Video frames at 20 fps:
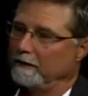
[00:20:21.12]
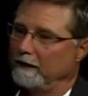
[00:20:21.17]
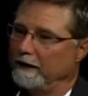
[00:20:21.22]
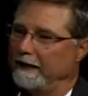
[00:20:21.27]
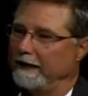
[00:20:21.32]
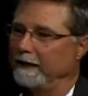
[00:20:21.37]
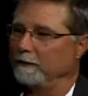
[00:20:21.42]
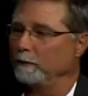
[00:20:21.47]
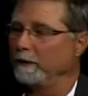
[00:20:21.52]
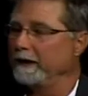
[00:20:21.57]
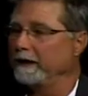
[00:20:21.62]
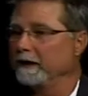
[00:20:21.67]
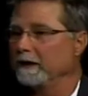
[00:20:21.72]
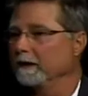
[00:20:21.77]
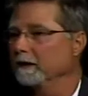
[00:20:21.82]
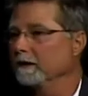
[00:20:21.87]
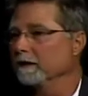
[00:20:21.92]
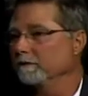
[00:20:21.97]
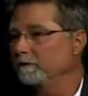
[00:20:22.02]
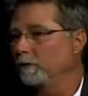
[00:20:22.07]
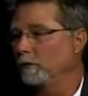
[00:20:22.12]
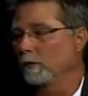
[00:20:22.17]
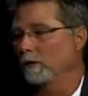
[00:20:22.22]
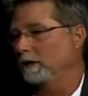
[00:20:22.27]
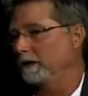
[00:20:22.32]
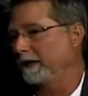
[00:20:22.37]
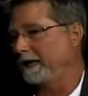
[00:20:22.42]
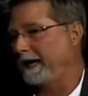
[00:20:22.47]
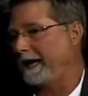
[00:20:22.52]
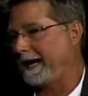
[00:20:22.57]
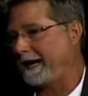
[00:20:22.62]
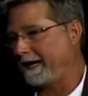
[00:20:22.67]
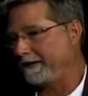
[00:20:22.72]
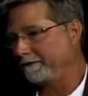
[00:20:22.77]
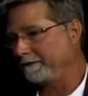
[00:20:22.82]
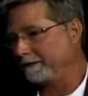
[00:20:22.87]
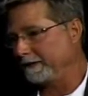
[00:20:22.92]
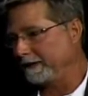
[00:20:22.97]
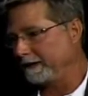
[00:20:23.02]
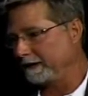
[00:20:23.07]
And we can ill afford to have
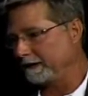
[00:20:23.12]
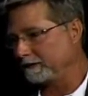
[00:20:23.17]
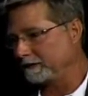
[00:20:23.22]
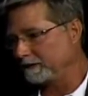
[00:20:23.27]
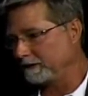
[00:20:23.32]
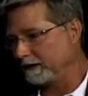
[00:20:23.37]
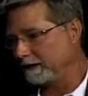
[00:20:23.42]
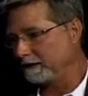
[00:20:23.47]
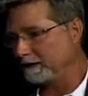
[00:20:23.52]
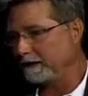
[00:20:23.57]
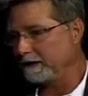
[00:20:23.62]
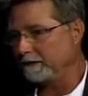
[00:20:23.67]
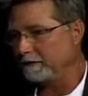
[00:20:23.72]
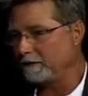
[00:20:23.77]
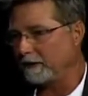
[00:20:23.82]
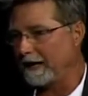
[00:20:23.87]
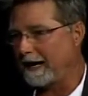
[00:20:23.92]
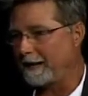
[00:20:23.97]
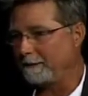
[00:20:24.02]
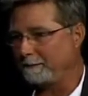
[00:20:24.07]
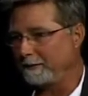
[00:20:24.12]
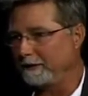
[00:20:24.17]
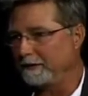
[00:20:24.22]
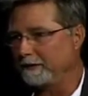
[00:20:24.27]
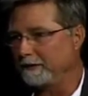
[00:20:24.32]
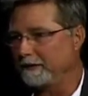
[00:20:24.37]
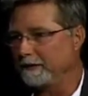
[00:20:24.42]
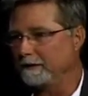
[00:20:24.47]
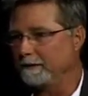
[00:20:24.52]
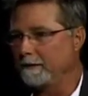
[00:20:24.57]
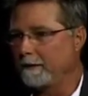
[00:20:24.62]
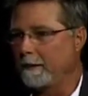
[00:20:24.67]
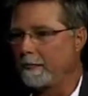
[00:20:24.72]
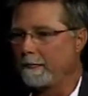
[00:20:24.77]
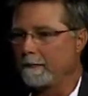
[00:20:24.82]
an extended dry period